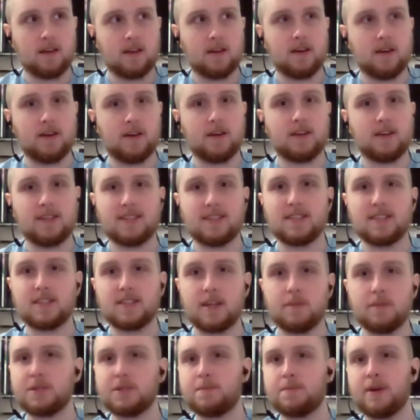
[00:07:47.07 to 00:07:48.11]
Uh, it's the
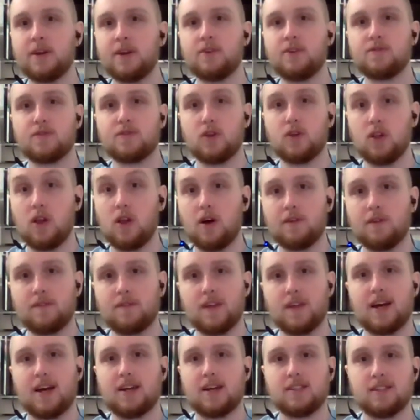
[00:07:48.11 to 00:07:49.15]
same experience for a lot of
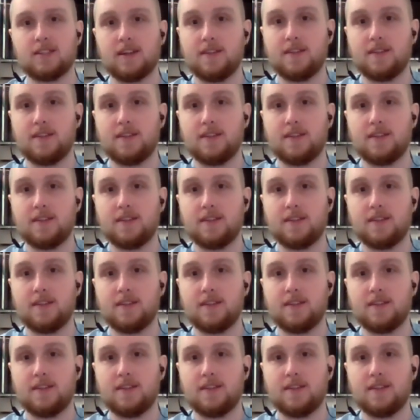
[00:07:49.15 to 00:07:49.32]
the cast.